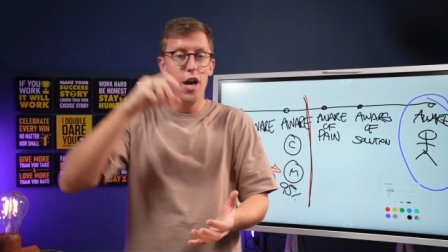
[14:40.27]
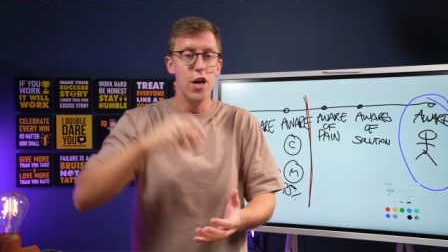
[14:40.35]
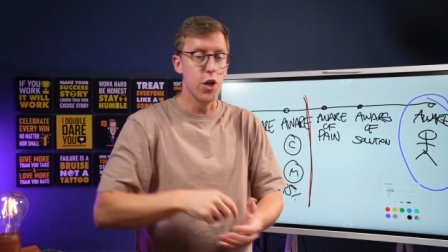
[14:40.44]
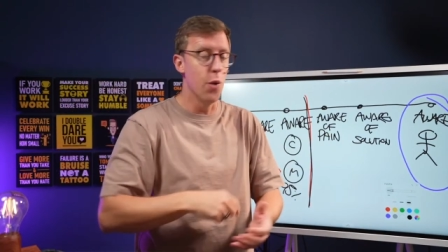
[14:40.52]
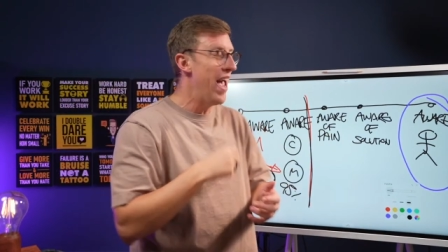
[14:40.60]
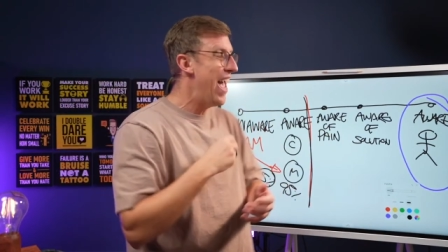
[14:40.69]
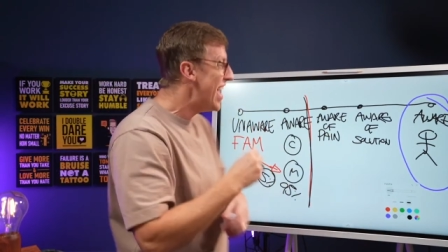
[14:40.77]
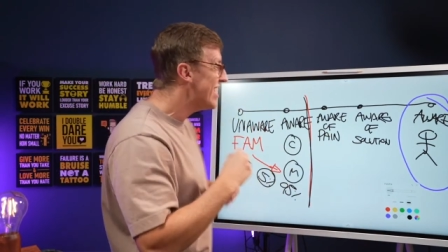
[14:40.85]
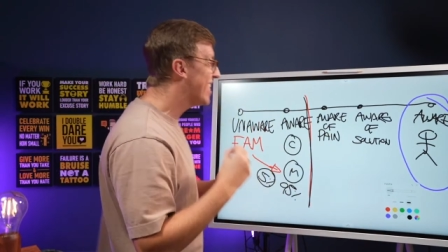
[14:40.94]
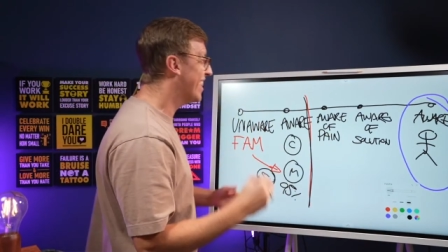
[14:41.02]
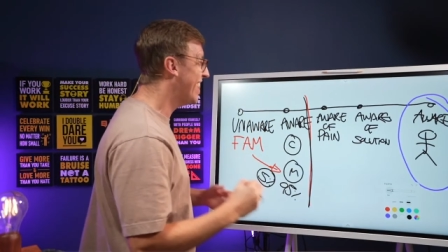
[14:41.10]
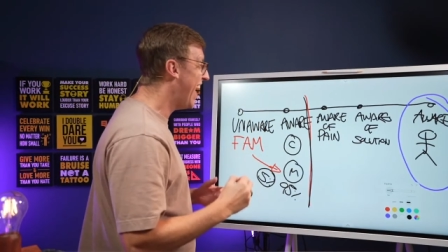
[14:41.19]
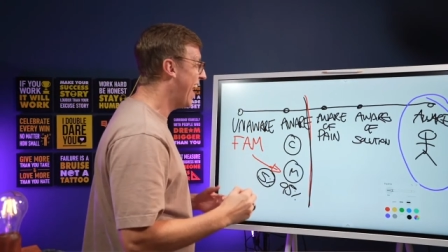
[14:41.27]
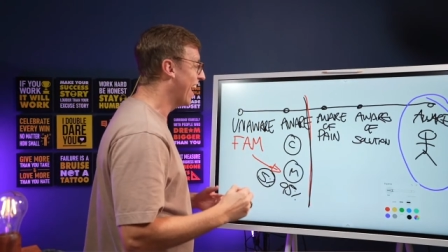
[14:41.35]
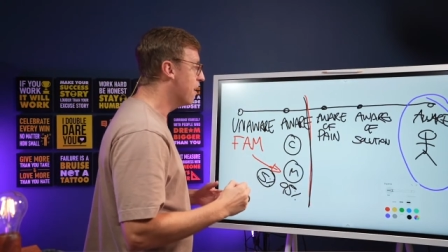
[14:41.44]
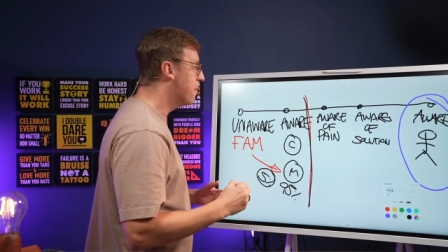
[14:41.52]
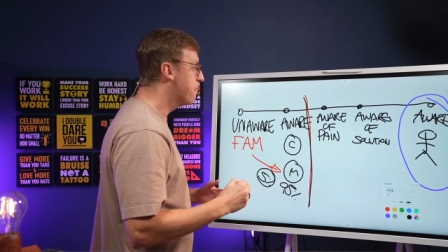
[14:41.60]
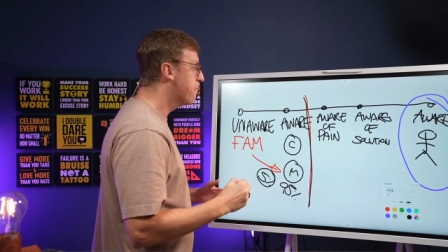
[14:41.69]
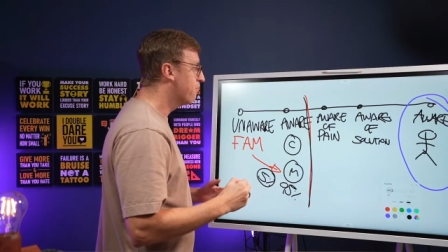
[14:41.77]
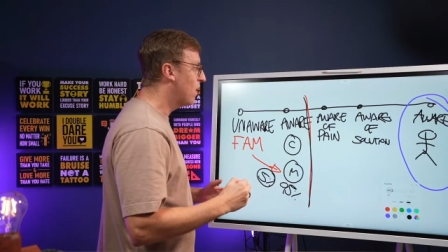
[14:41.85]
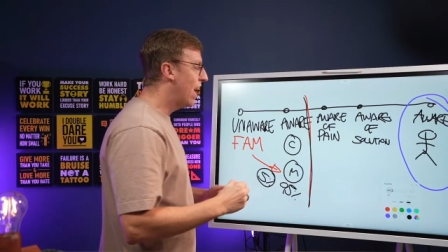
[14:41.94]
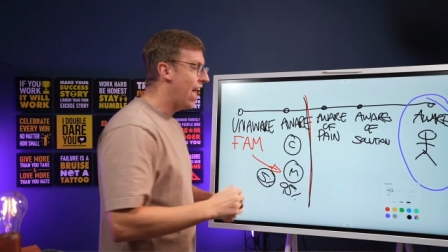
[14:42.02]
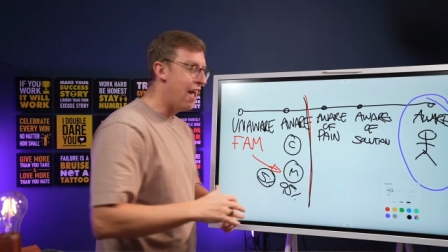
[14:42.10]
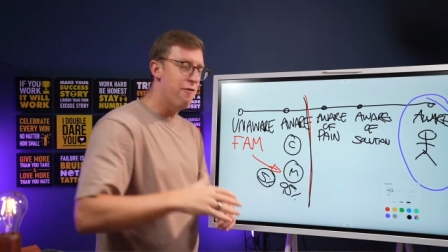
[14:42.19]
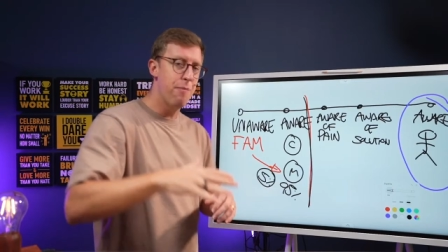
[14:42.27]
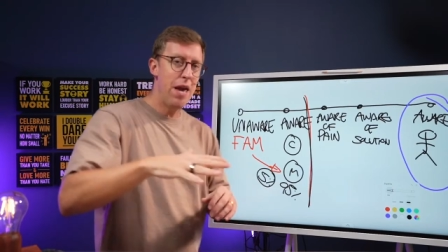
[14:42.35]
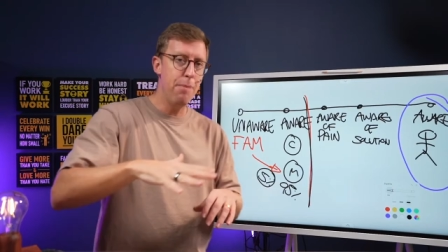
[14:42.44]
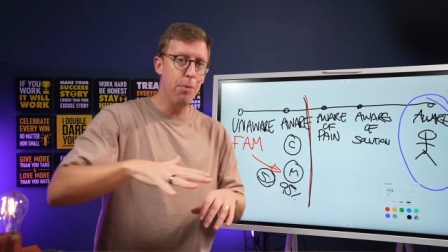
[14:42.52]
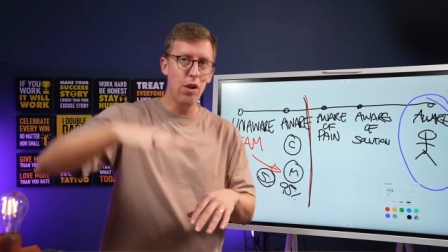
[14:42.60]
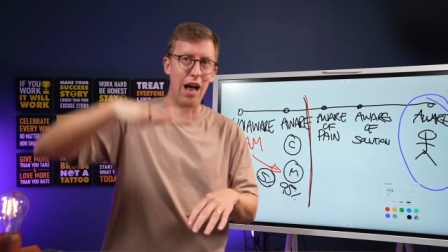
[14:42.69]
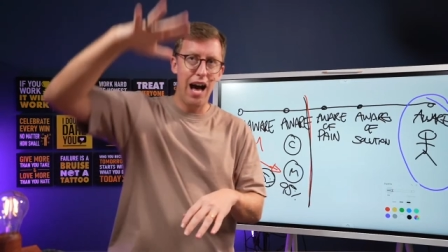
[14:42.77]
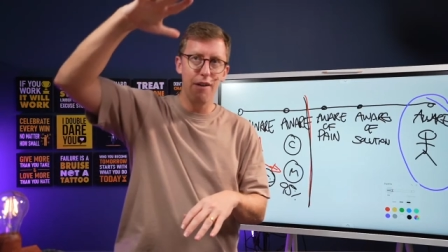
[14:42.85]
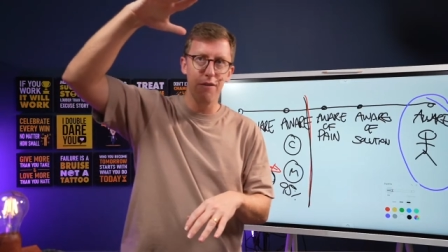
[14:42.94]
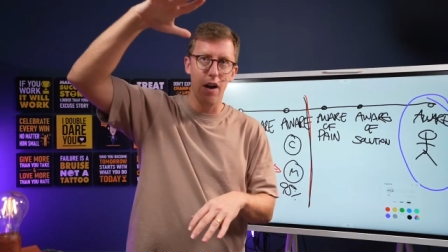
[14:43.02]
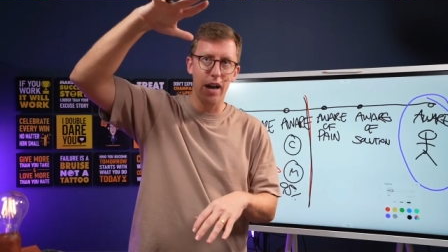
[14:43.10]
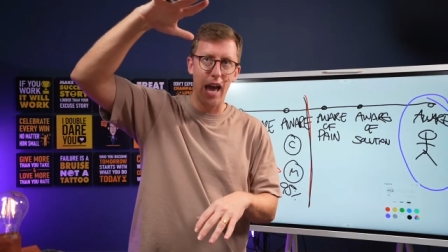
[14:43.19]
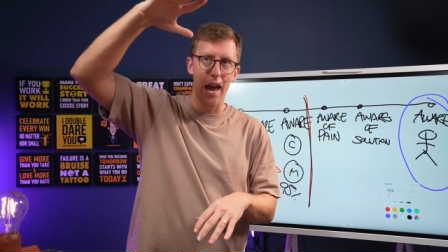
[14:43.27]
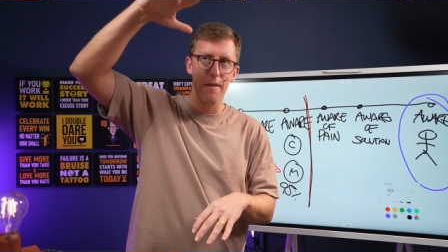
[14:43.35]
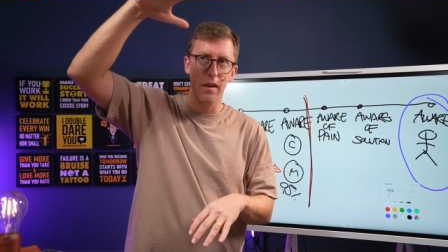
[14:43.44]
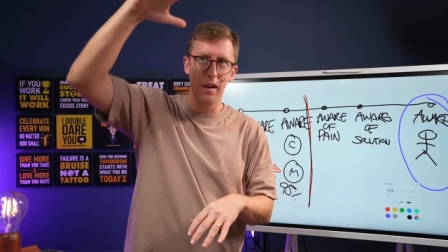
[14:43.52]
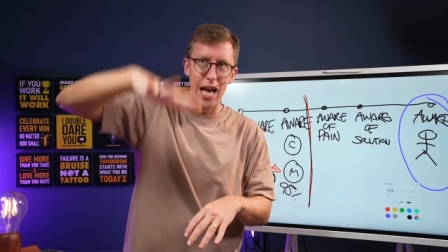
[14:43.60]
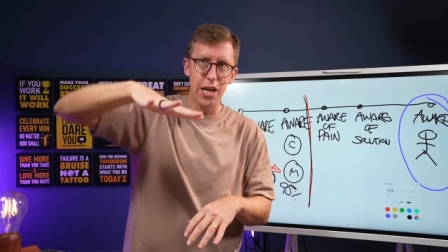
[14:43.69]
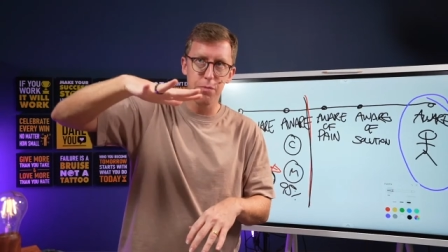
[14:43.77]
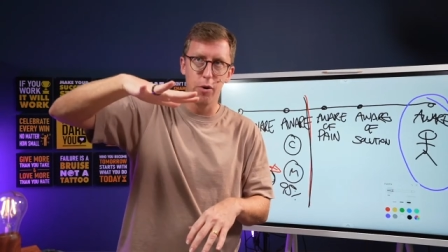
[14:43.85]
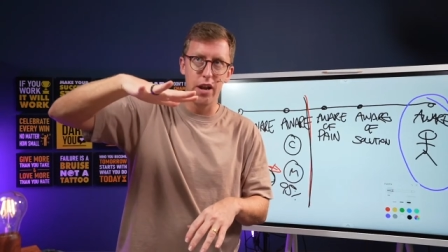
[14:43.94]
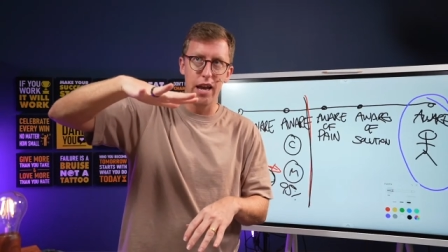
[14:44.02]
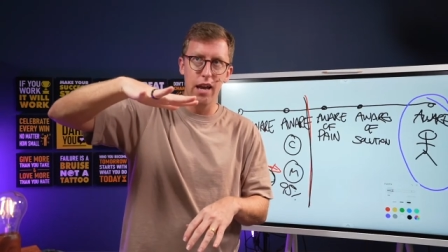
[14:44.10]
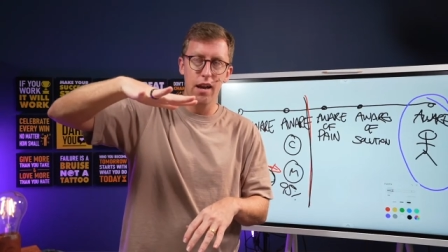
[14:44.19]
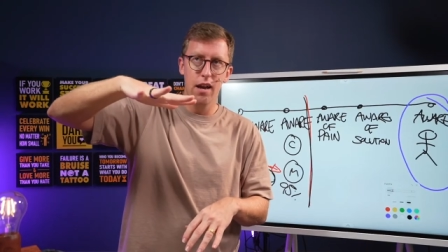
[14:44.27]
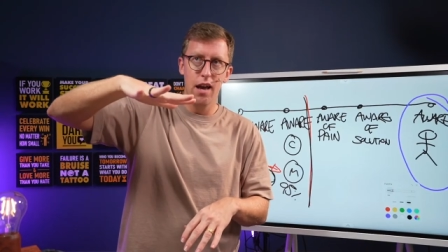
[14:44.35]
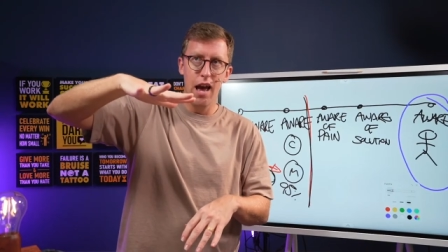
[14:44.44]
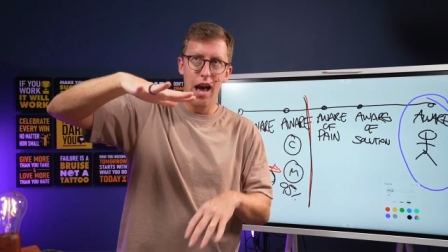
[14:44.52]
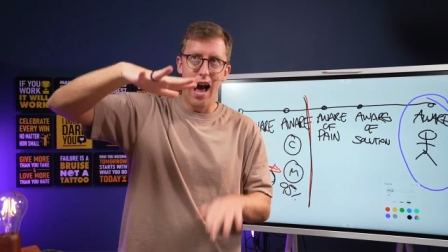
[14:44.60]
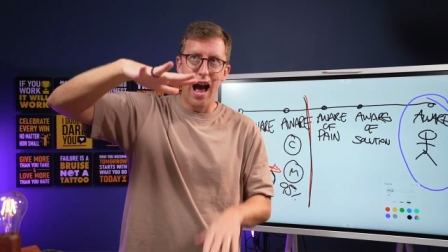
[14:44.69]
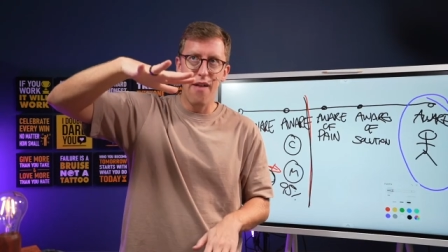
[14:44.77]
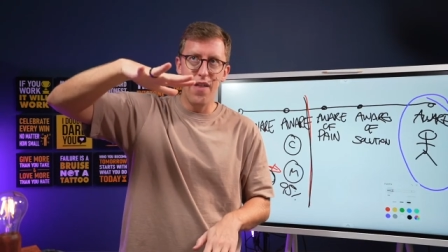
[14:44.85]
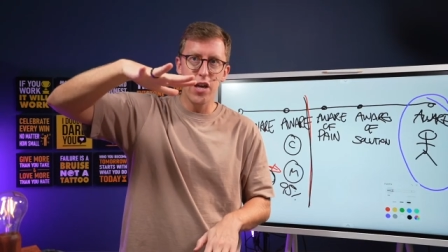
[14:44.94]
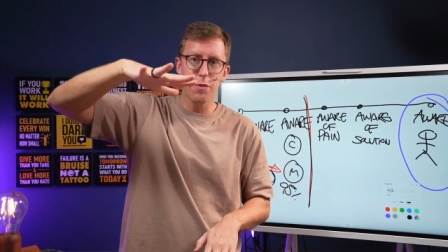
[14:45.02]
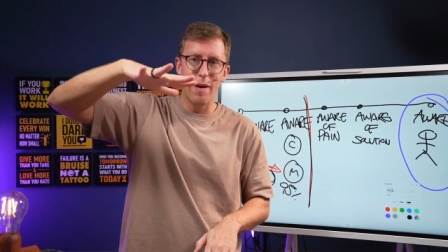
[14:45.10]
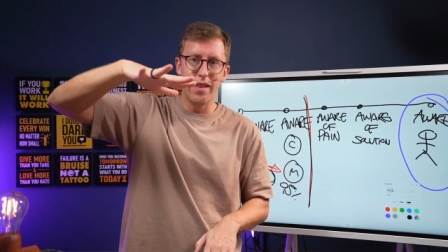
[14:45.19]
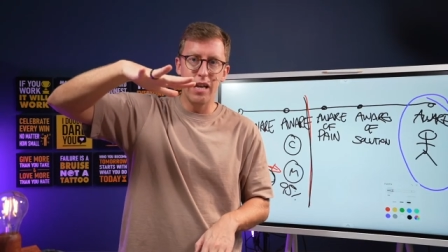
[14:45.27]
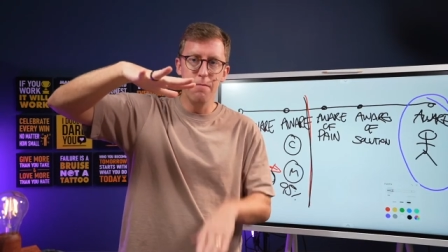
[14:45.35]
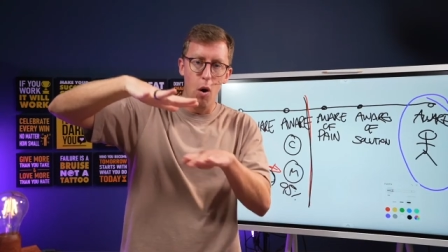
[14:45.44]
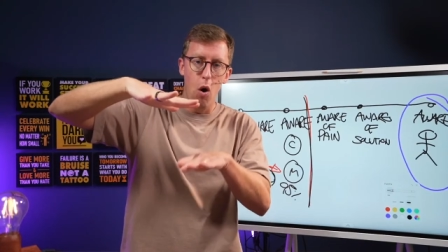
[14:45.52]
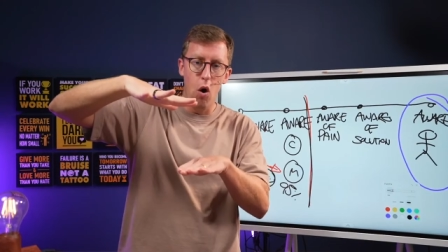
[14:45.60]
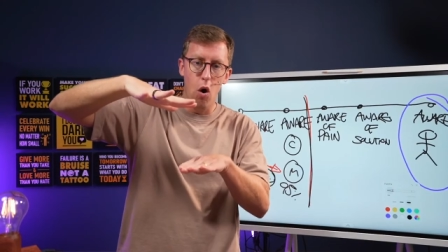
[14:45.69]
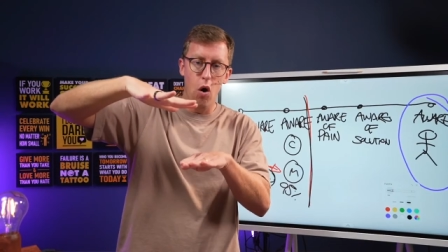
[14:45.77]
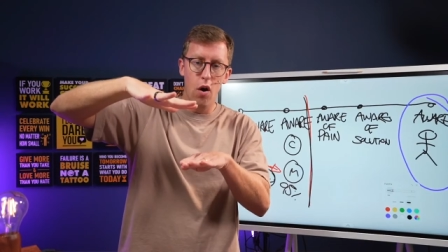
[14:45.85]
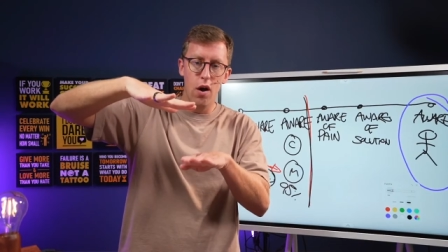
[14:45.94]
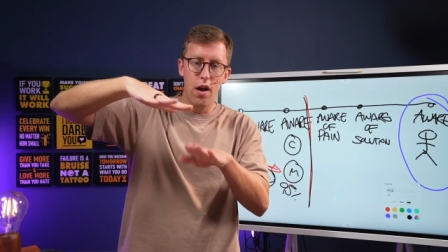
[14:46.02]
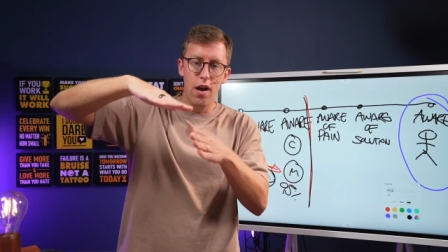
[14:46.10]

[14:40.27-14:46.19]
So here's the thing: if people have, are getting less money and they're spending more,